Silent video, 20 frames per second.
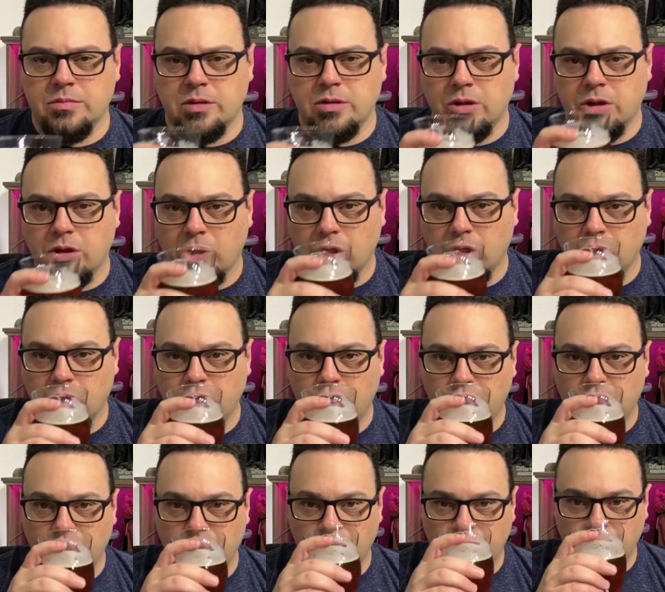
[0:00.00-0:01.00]

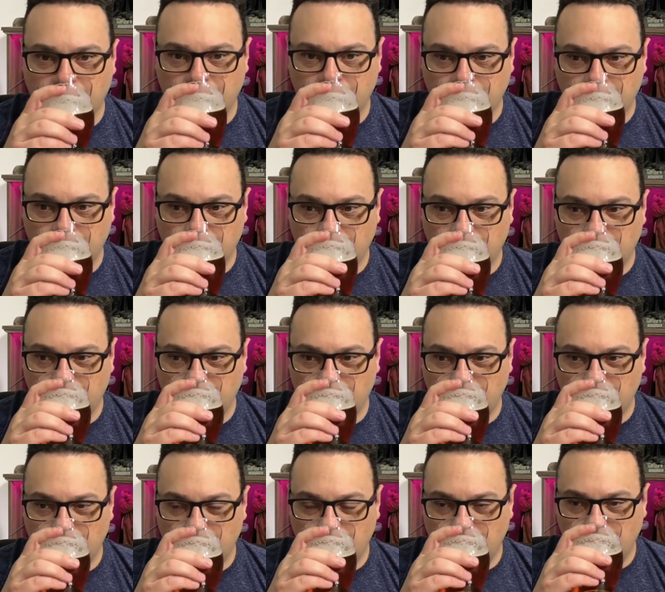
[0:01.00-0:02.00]

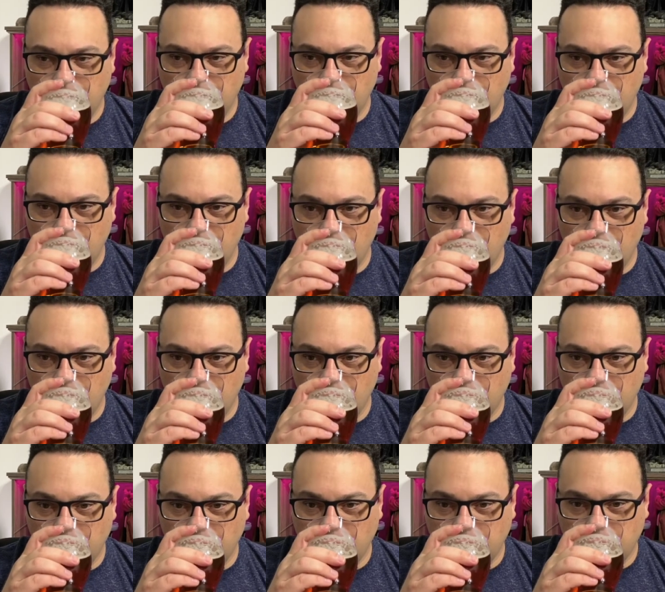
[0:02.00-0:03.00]

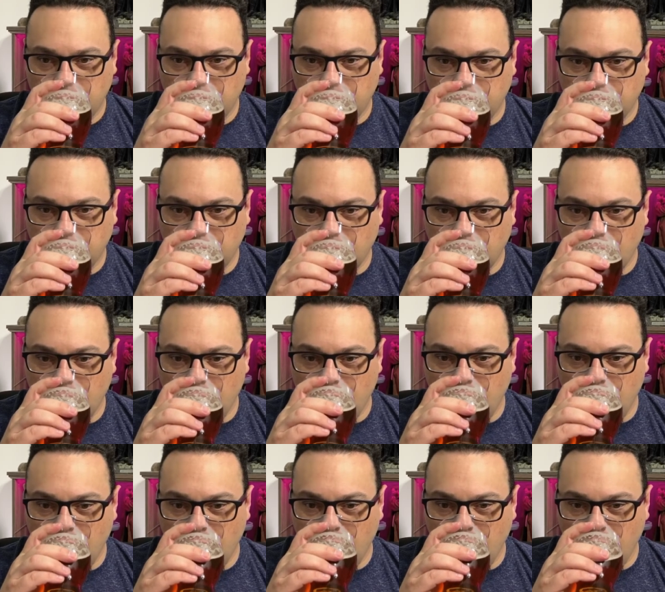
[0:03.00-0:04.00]

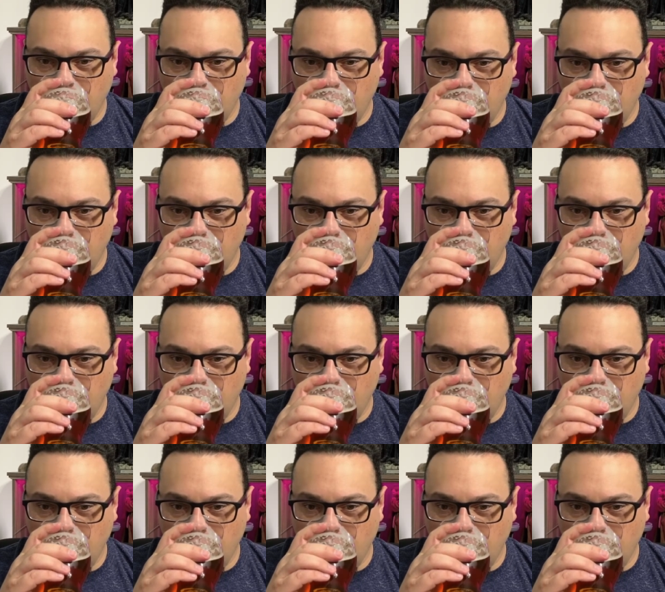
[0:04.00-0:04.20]
(no one is talking)